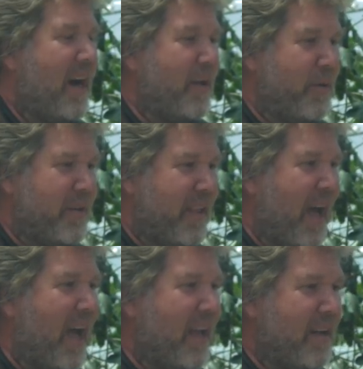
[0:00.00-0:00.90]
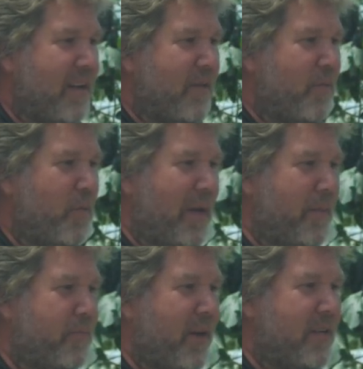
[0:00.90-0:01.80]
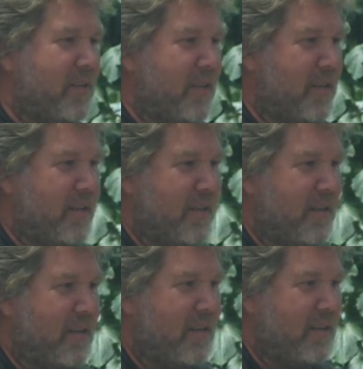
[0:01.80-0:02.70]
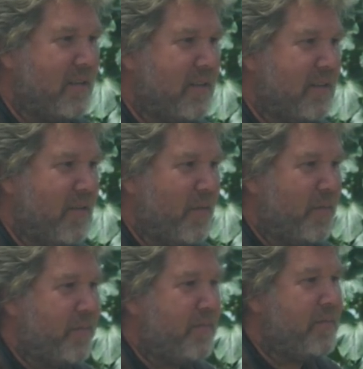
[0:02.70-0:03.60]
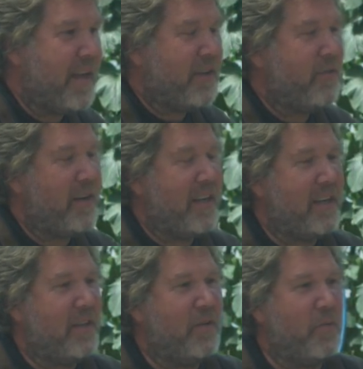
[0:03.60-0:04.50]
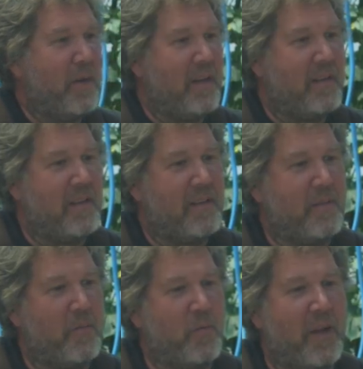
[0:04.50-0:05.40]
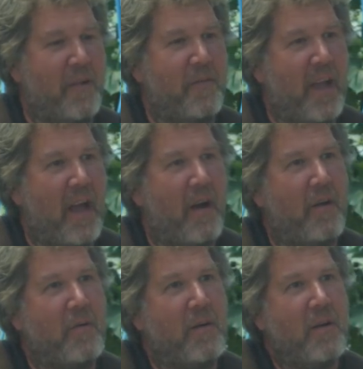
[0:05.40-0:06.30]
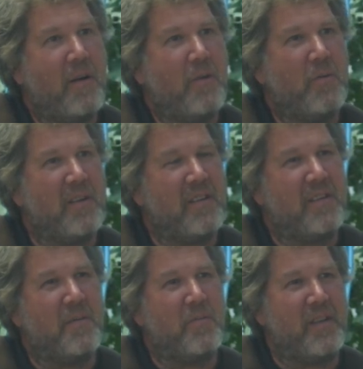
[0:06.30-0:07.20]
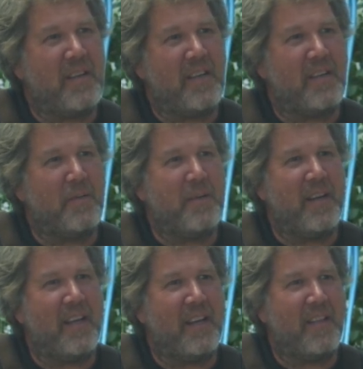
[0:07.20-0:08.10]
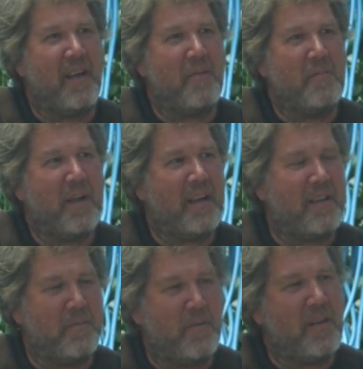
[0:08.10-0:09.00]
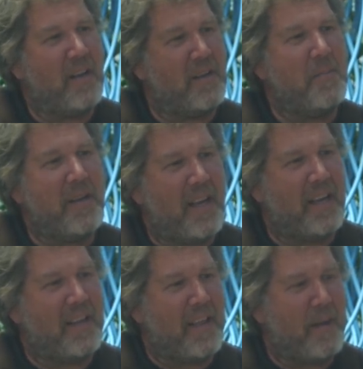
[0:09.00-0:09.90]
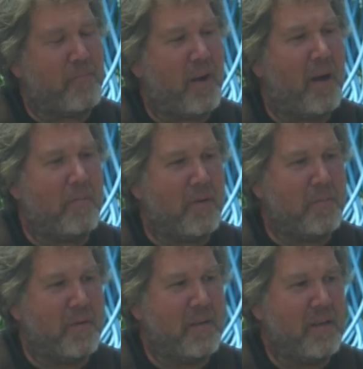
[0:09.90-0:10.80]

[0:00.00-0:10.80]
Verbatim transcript: And it was that weed pressure that created the weed systems we have now, which is completely eliminating them, and eliminating that problem.